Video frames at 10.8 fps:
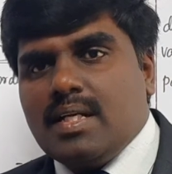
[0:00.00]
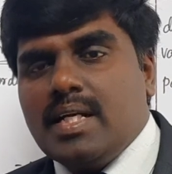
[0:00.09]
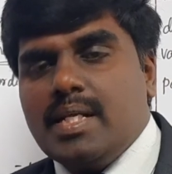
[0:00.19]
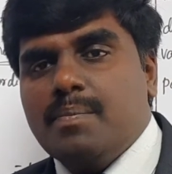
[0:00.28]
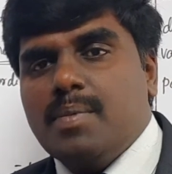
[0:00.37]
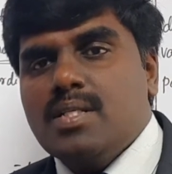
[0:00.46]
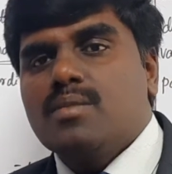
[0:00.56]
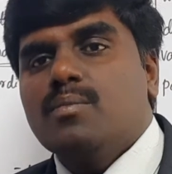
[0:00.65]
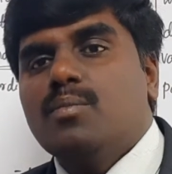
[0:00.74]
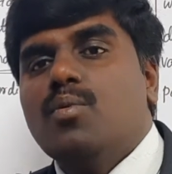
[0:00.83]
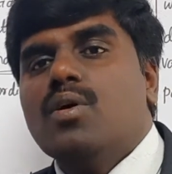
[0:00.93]
depends
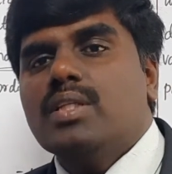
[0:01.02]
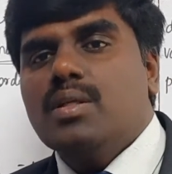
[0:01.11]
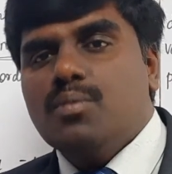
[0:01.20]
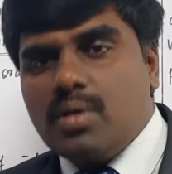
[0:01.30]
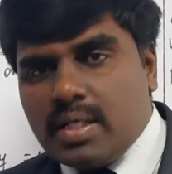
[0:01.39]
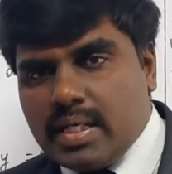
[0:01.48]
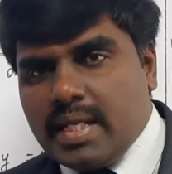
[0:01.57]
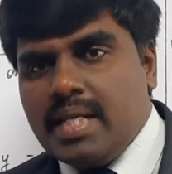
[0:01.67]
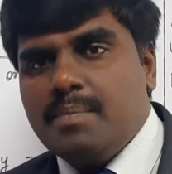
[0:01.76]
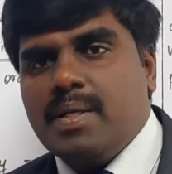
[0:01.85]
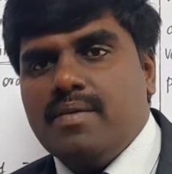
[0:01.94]
more than one
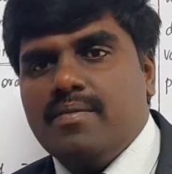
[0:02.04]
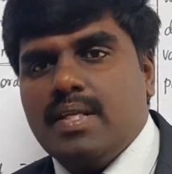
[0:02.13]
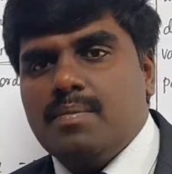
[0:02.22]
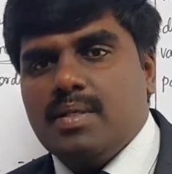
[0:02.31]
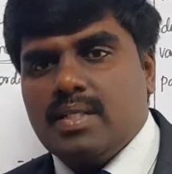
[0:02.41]
independent variable